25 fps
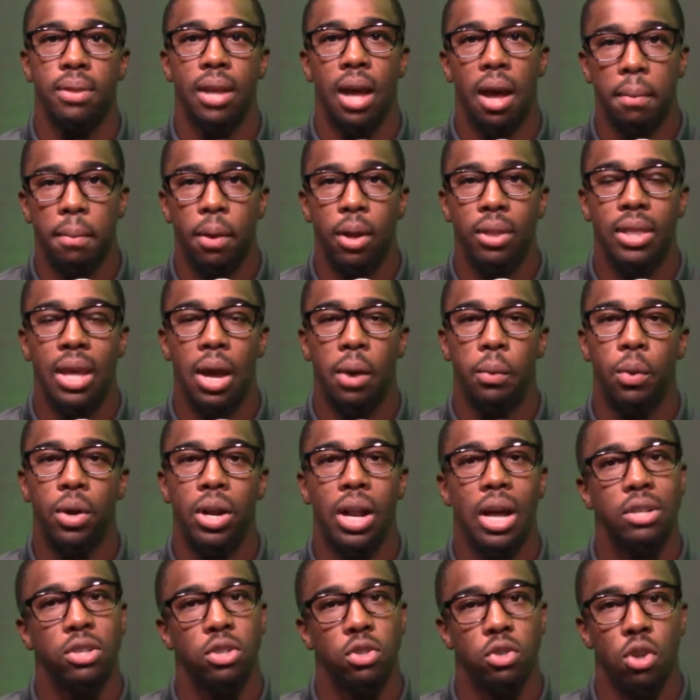How about that? We're
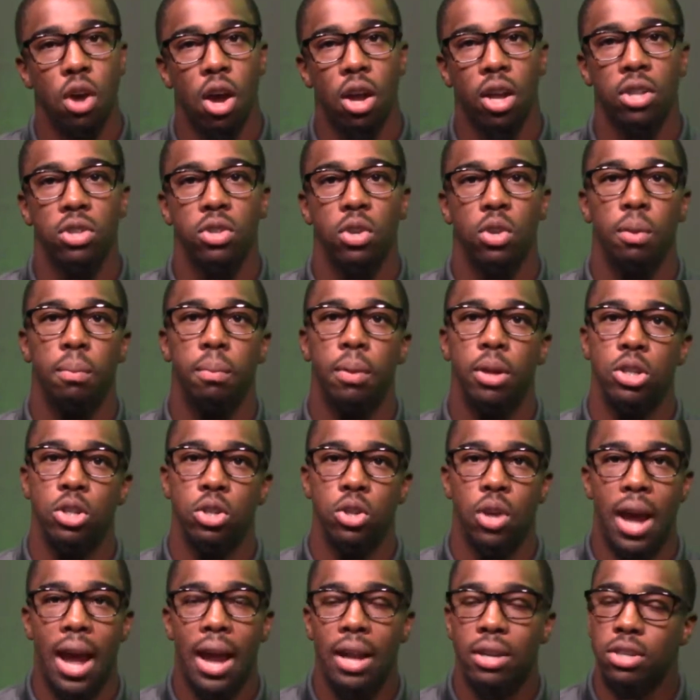not just talking to you, but
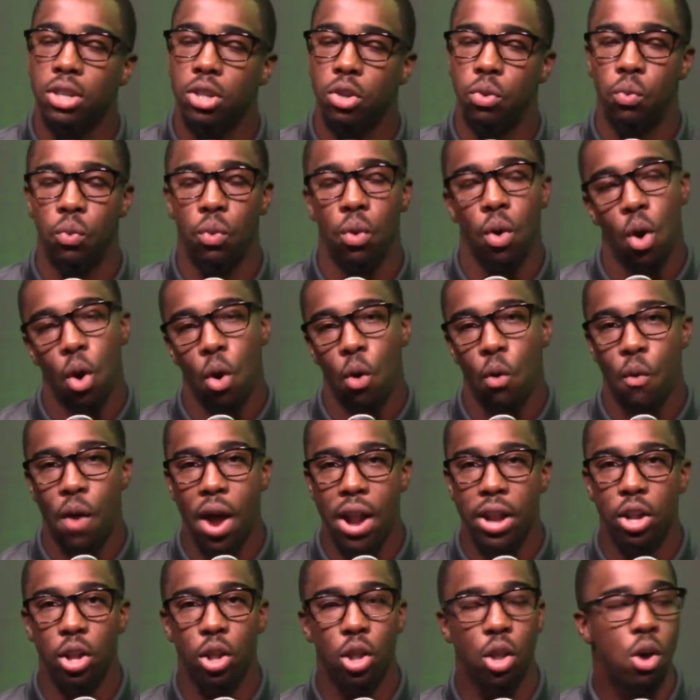you're actually
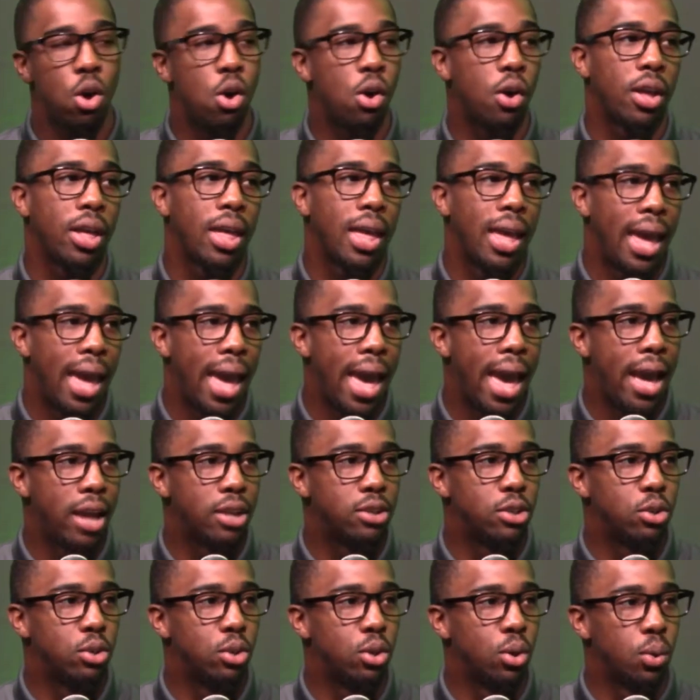writing along
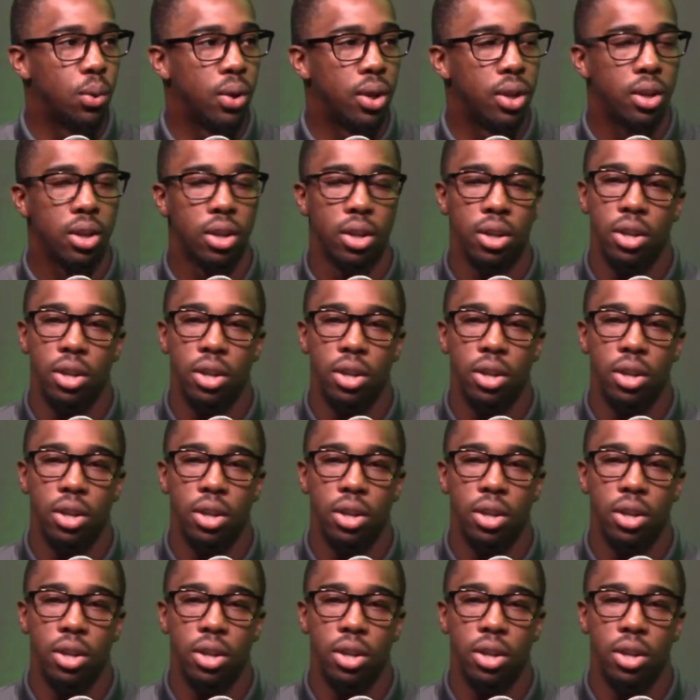as you do it.